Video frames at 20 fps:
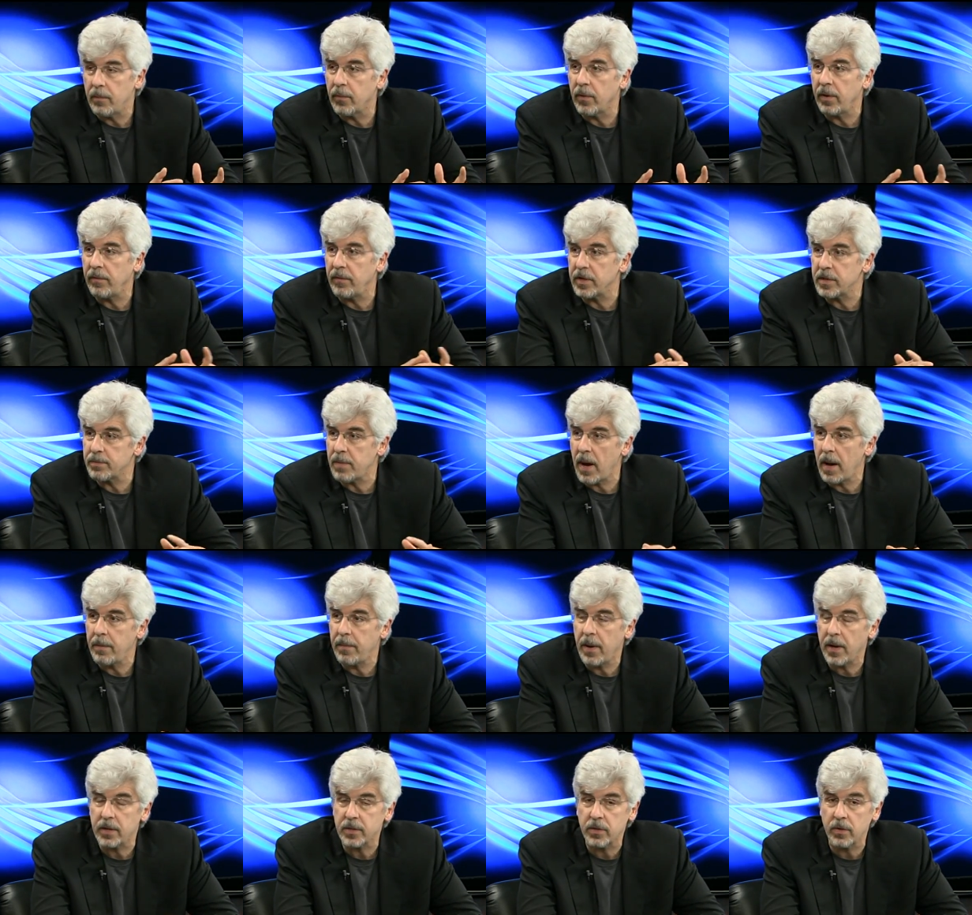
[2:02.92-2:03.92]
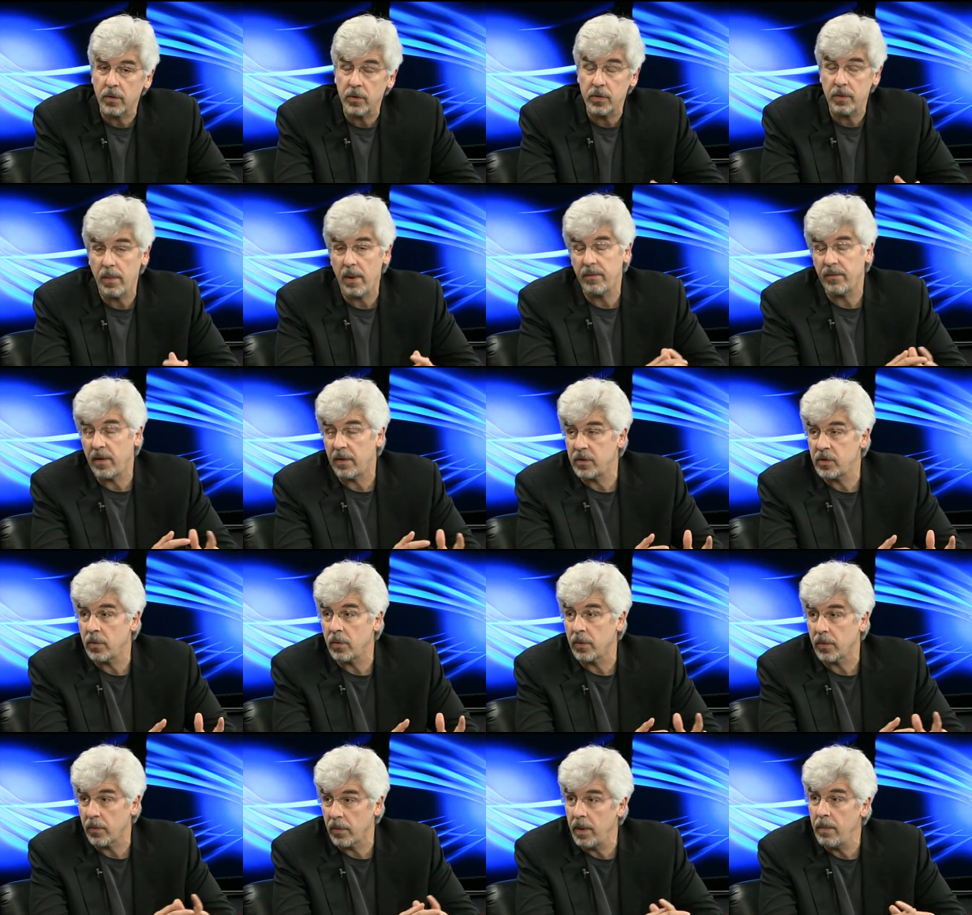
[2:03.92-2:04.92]
previous bypass surgery, maybe they had two
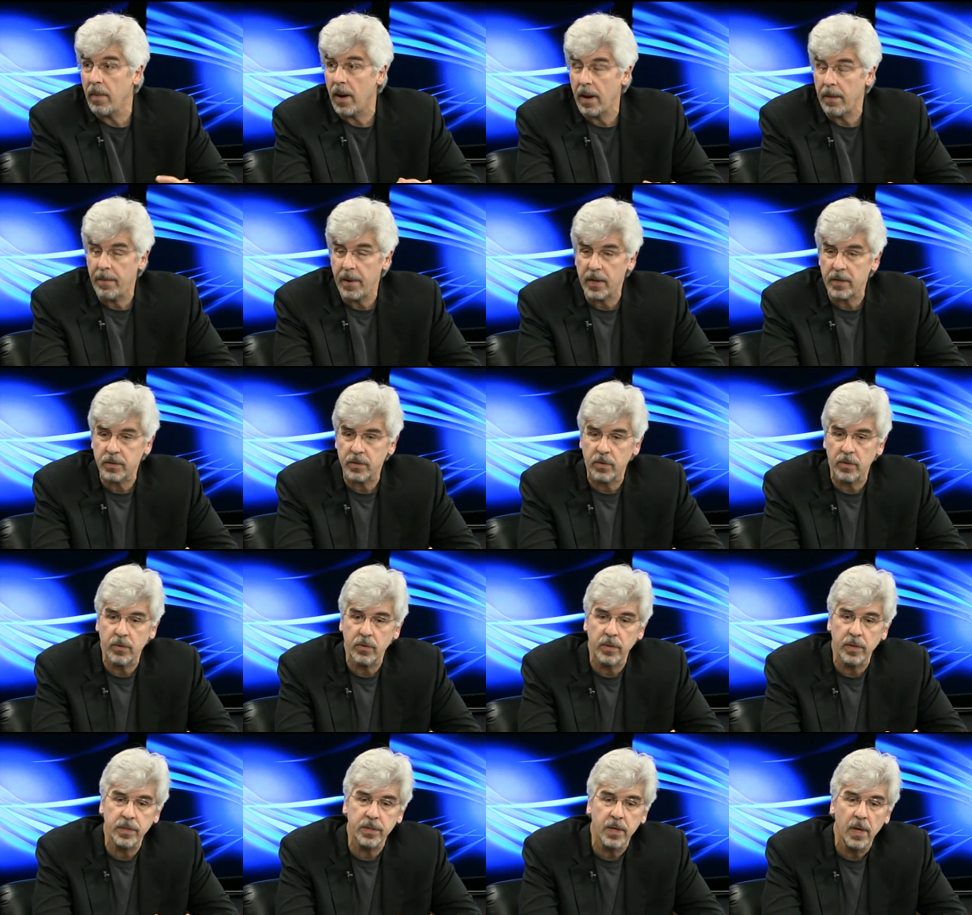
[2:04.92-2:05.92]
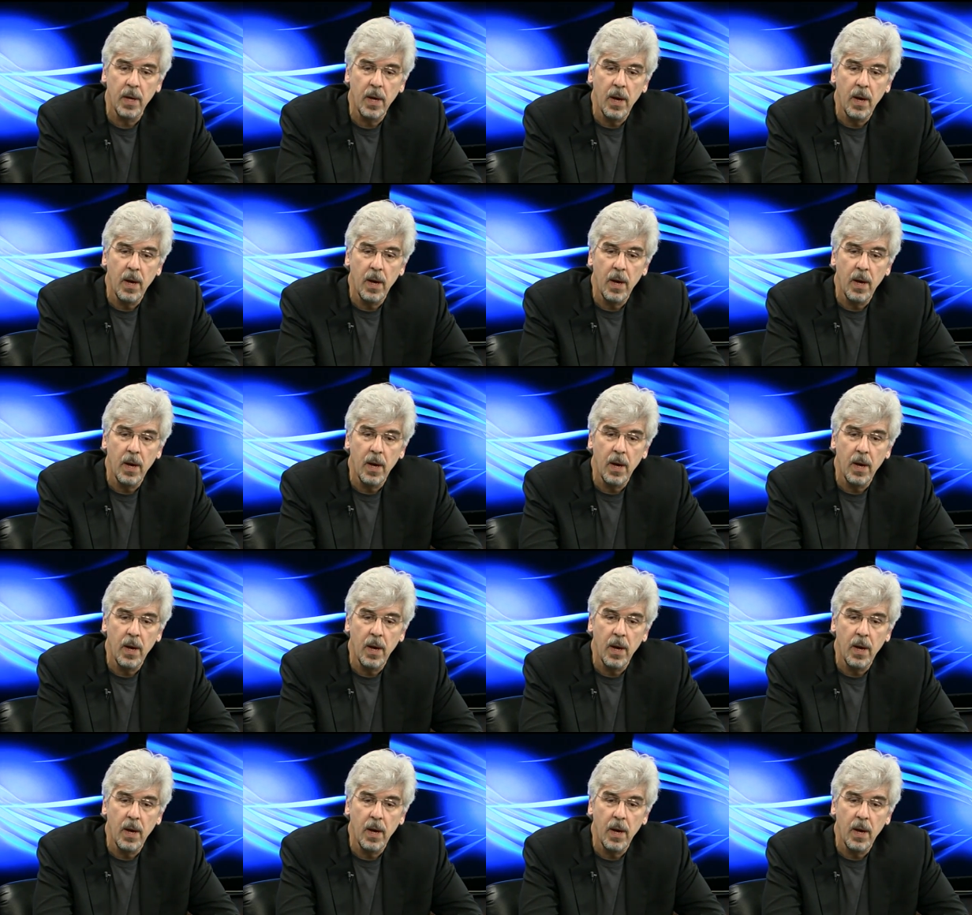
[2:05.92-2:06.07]
or three bypass surgeries.